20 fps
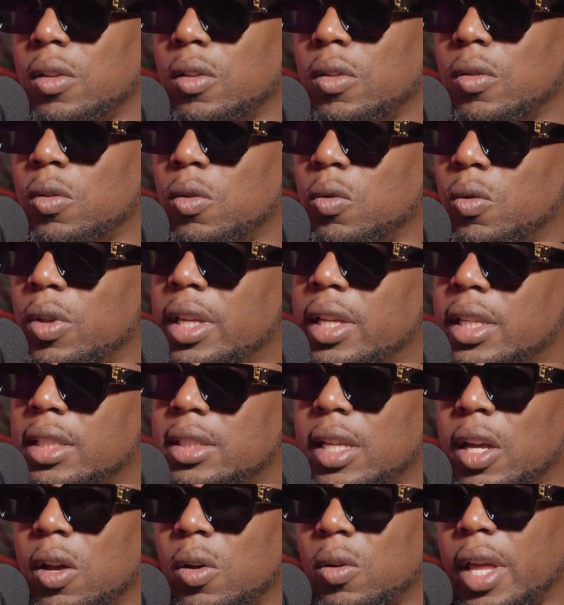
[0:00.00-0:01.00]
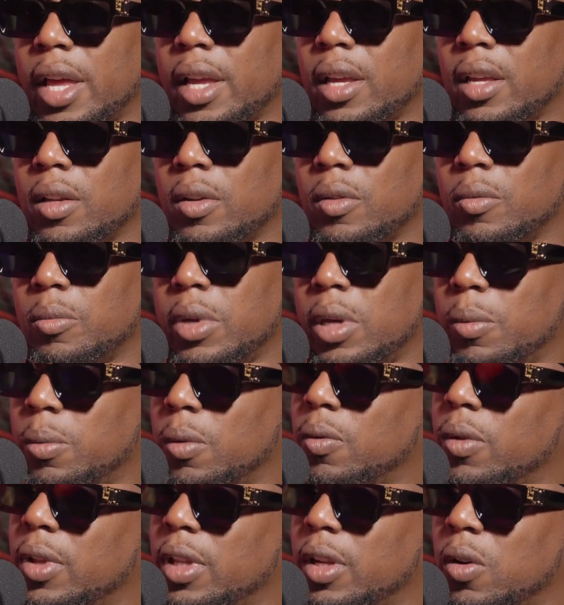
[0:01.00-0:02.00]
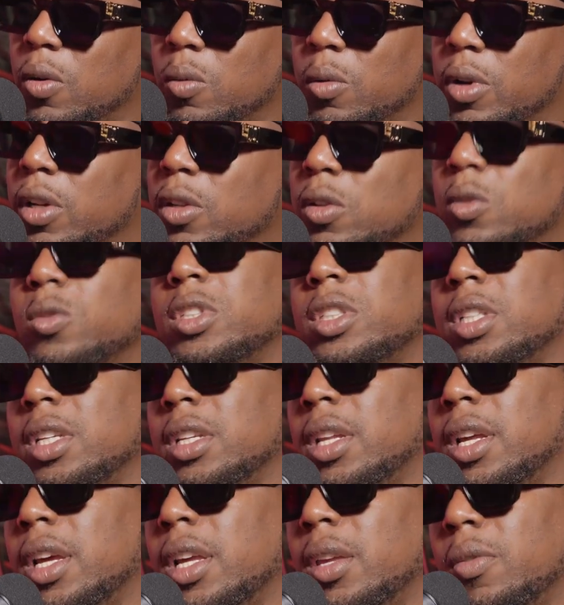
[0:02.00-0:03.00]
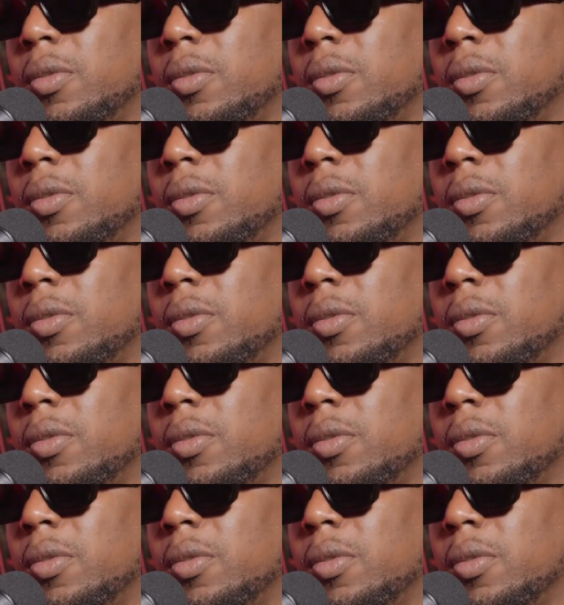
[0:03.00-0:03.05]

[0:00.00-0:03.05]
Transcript: you really could tell like people really don't want to do shit. Like you